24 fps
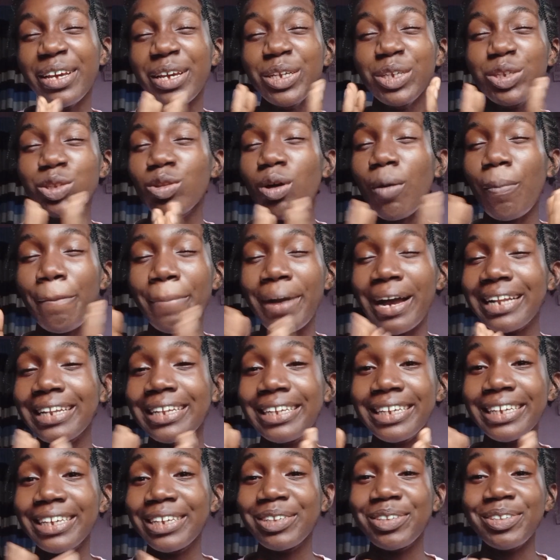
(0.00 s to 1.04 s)

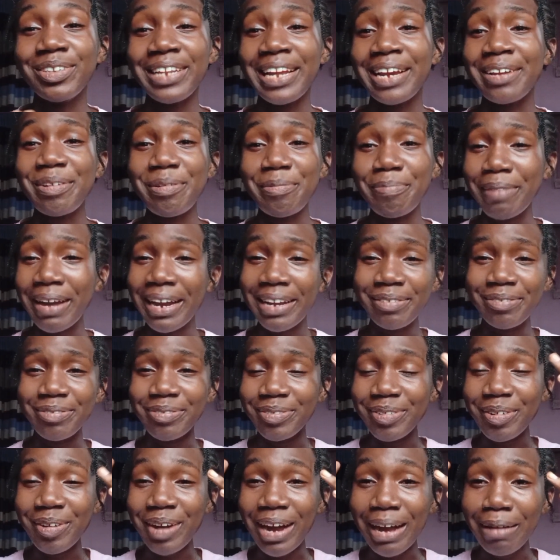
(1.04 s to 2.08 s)
so that your mind will
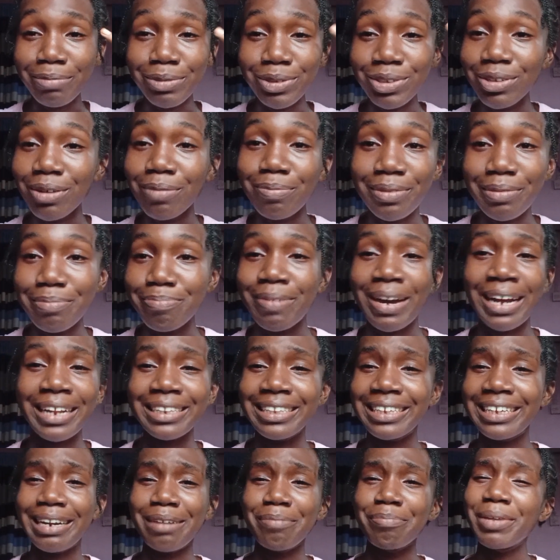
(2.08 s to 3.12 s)
not absorb the
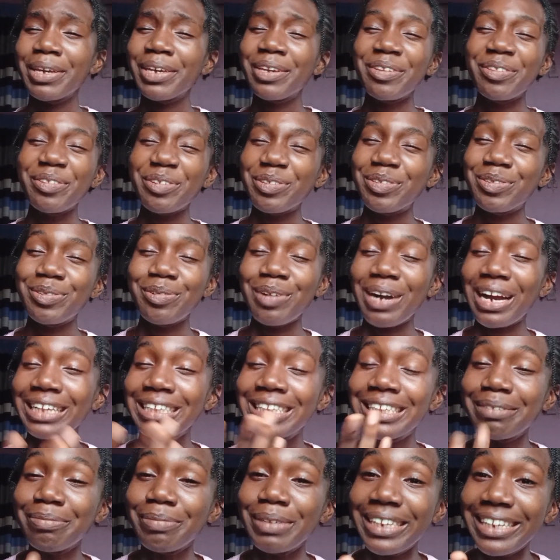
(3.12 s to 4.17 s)
panic and make you not to
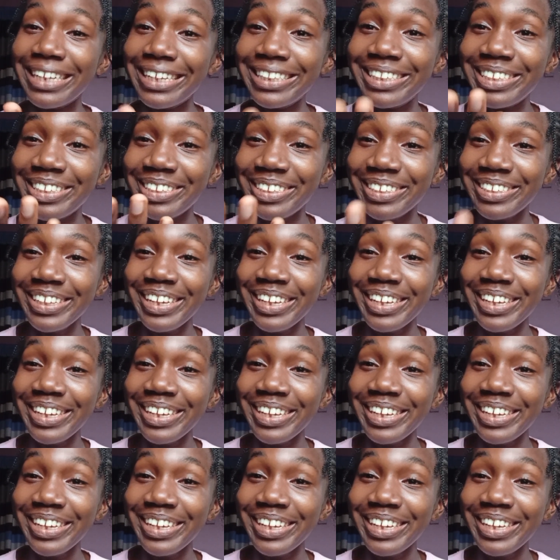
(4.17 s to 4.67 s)
assimilate